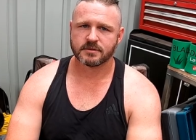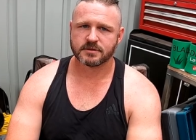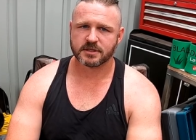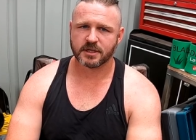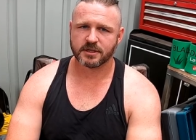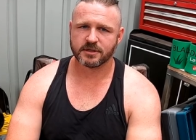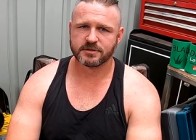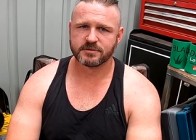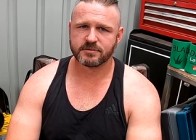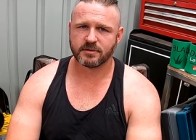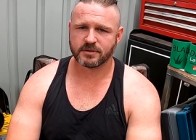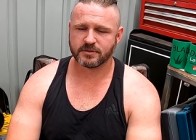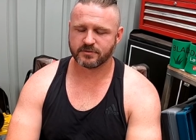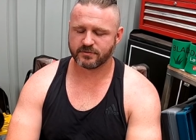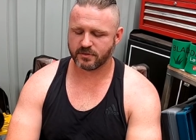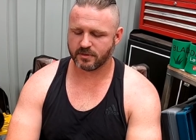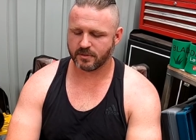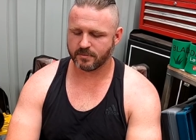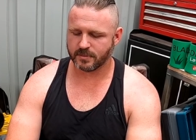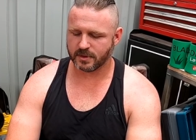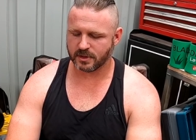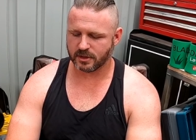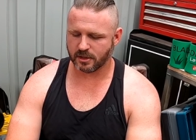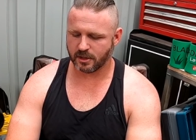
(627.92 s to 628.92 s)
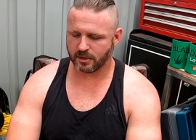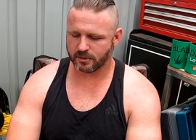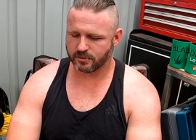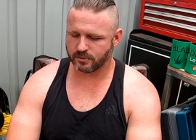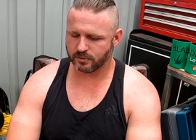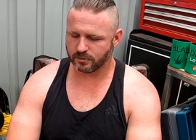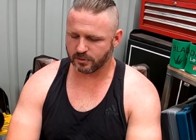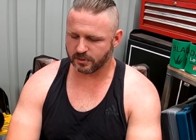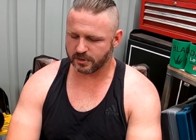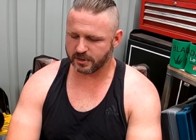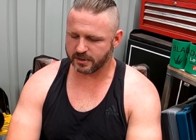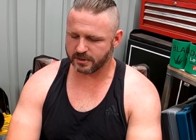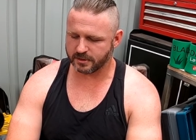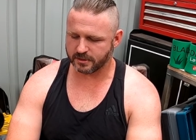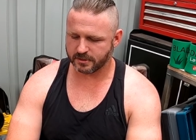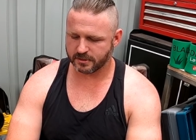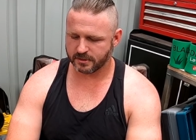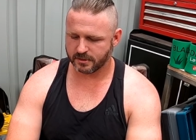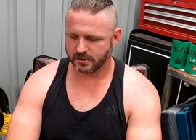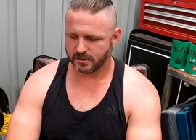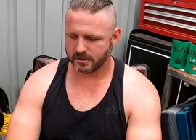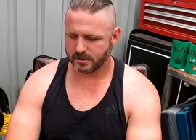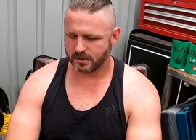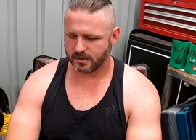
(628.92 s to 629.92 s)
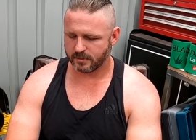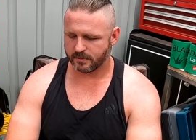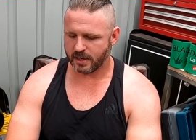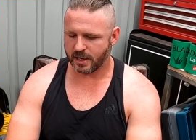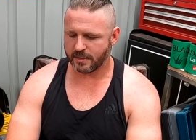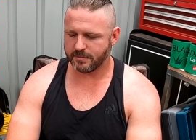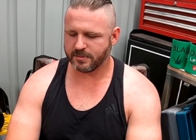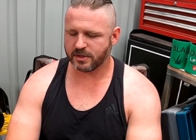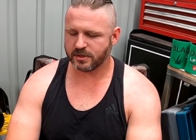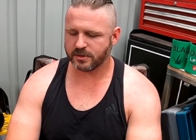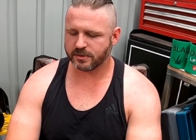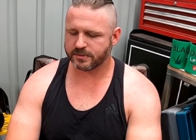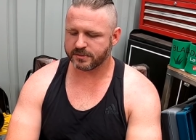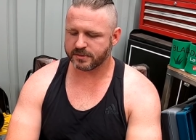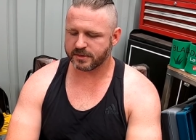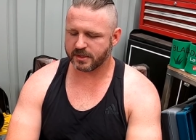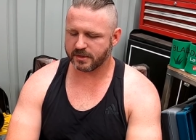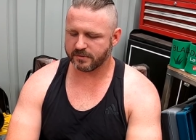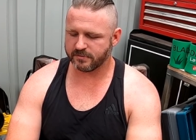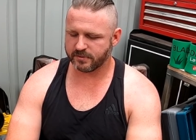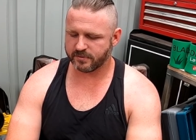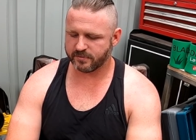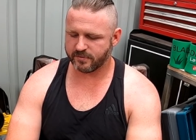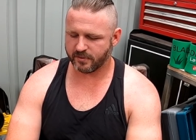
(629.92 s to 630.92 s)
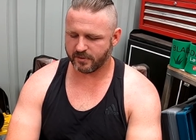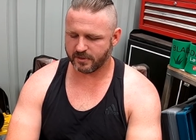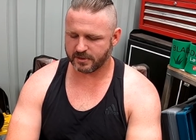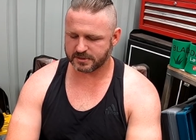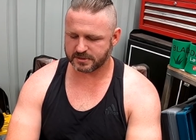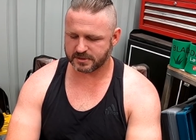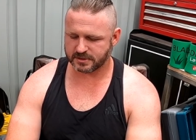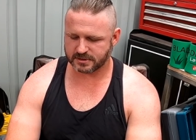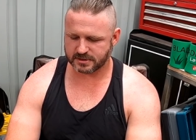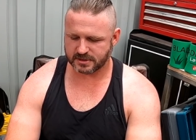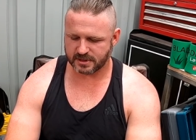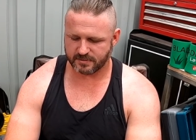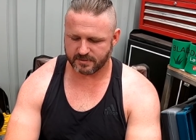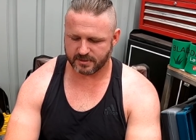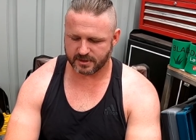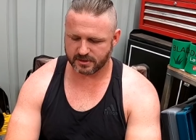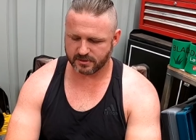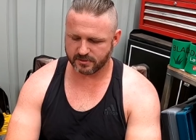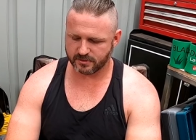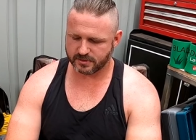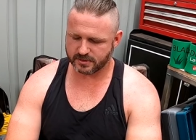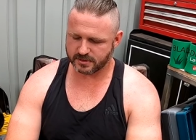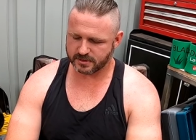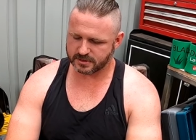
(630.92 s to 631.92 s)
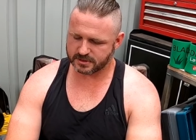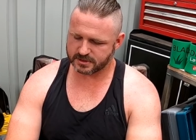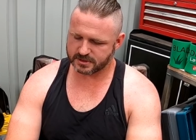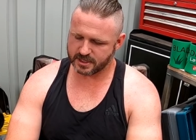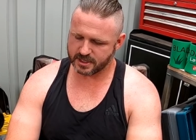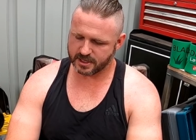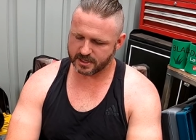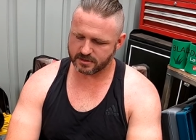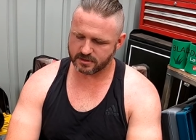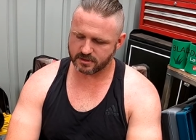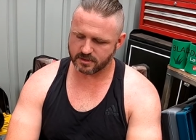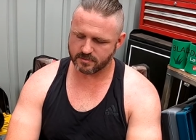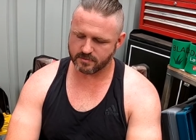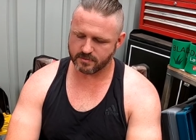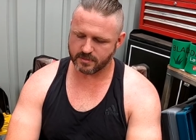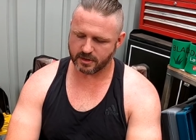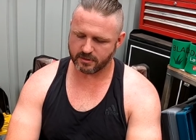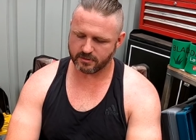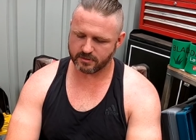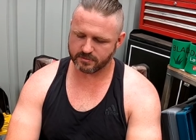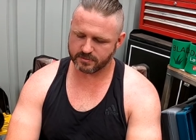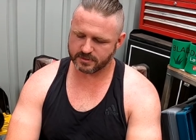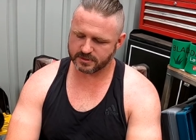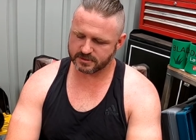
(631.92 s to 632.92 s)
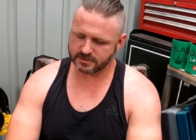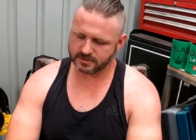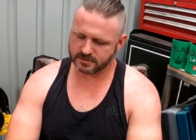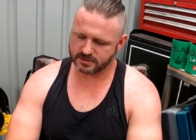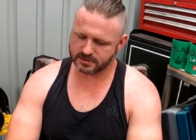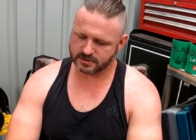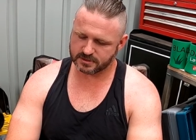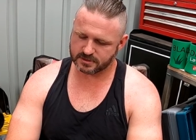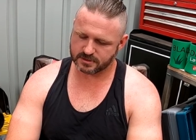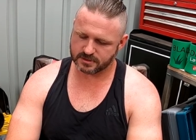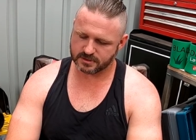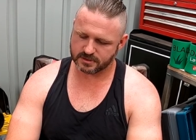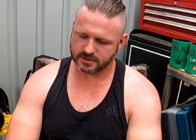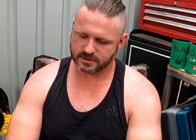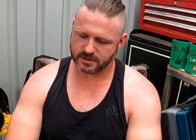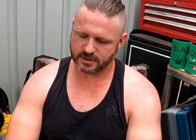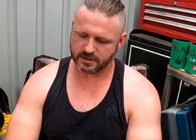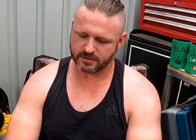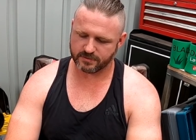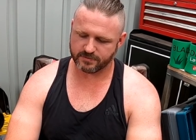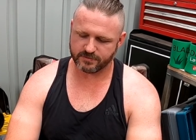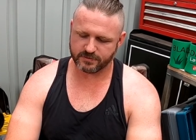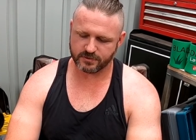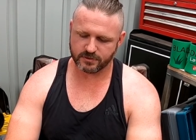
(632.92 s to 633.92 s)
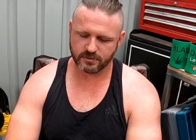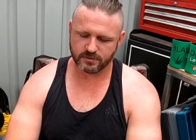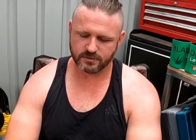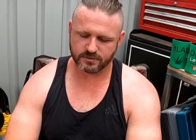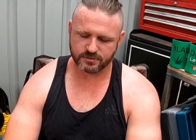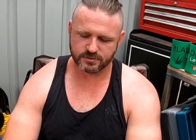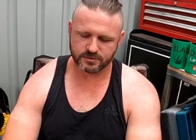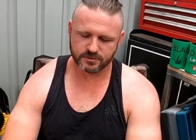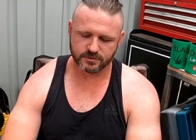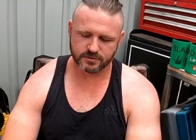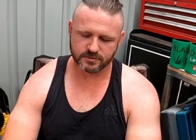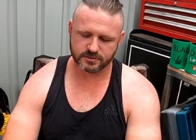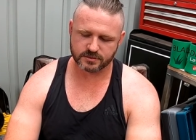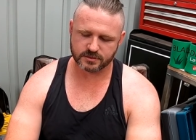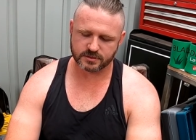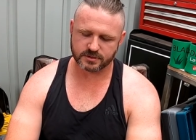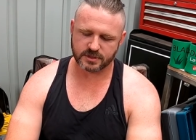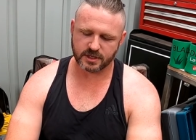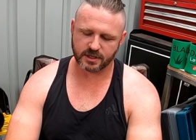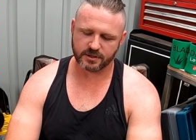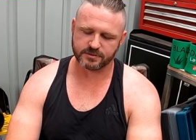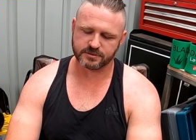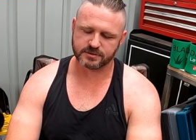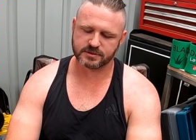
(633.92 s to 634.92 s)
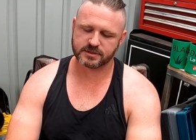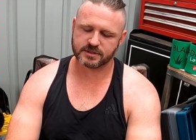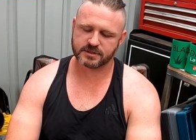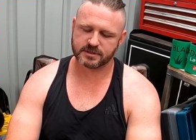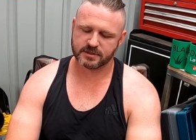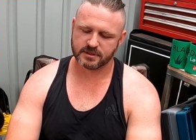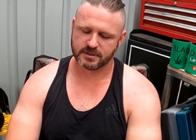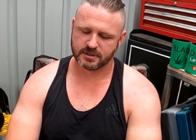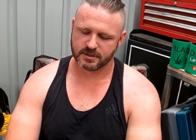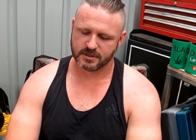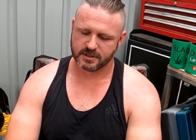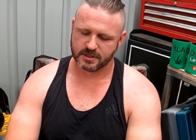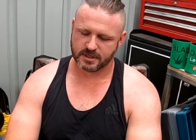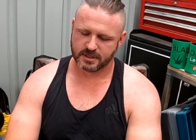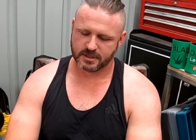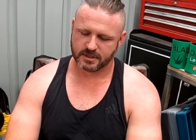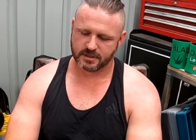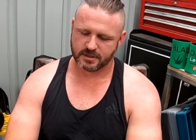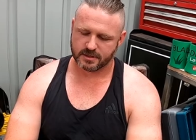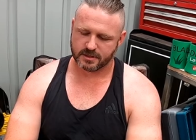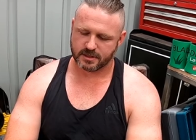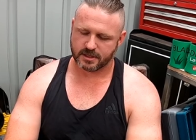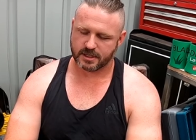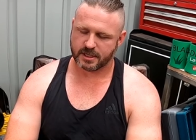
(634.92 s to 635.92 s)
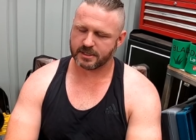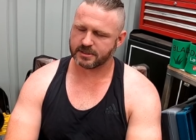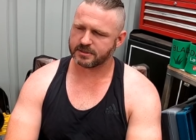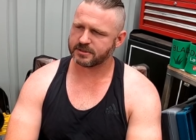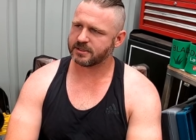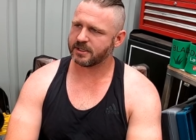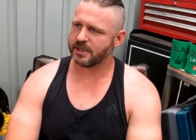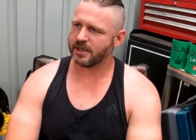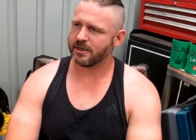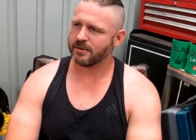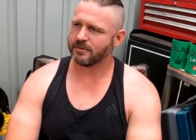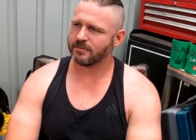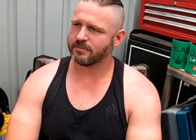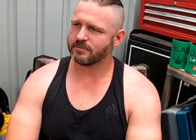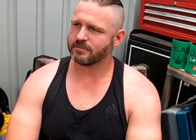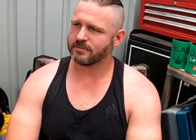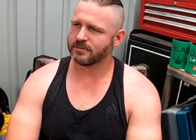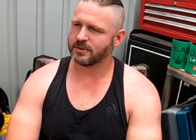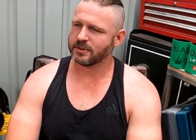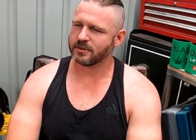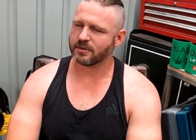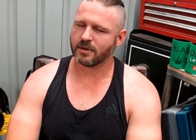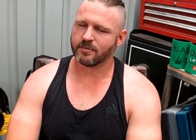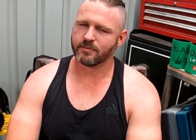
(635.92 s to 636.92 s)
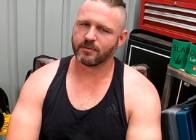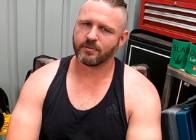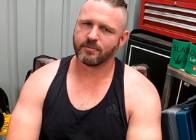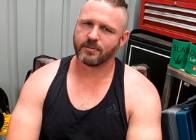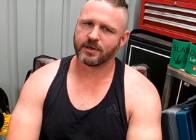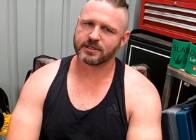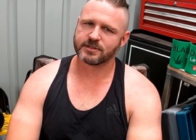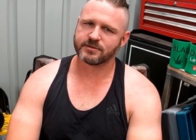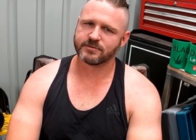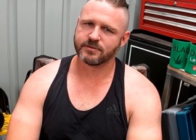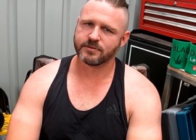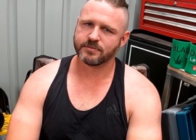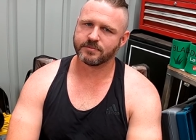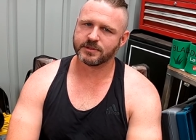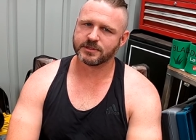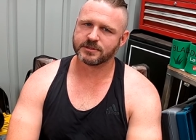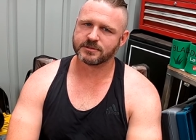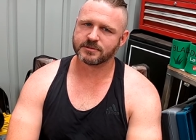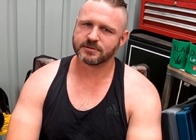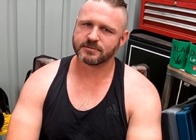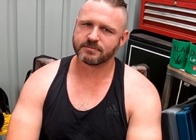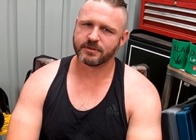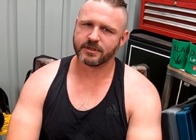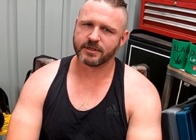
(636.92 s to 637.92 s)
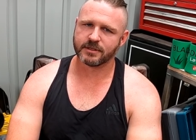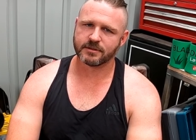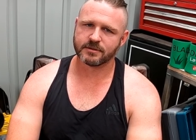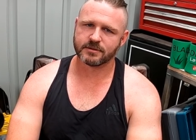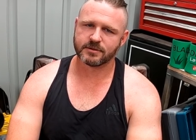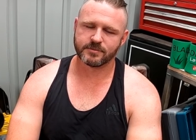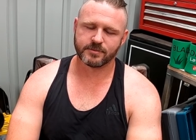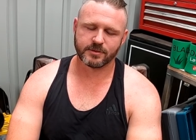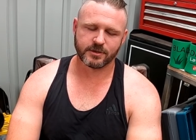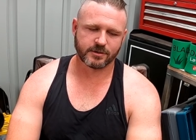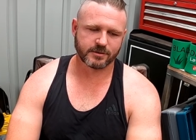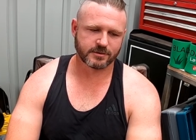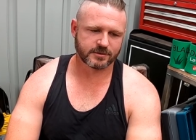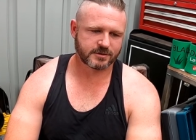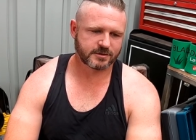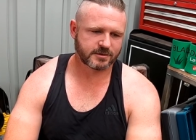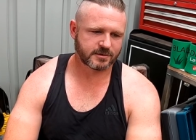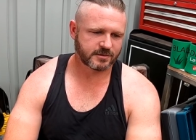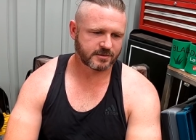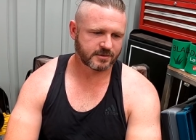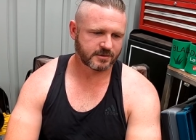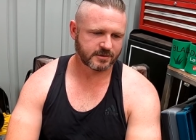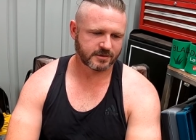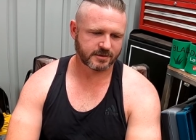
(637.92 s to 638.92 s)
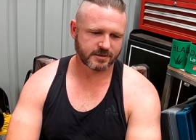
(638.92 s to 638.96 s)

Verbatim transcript: So this one's from local Lynn. Maybe you could give advice to someone looking to start a new mowing business, a few do's and don'ts. Uh, so, look, I'm not much of a businessman, to be honest.